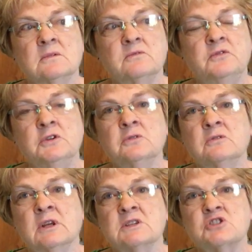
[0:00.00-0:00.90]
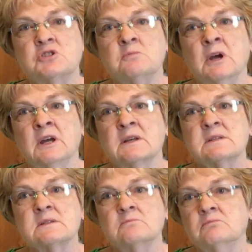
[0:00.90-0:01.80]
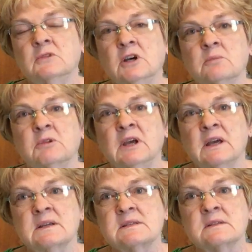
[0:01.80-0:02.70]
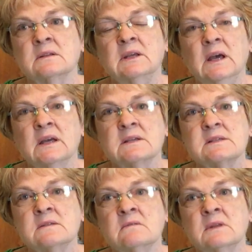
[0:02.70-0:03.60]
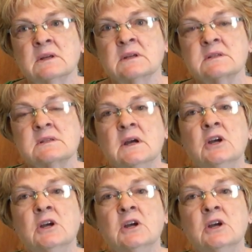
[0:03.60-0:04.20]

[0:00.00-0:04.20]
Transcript: food that she makes, cupcakes and cakes and things.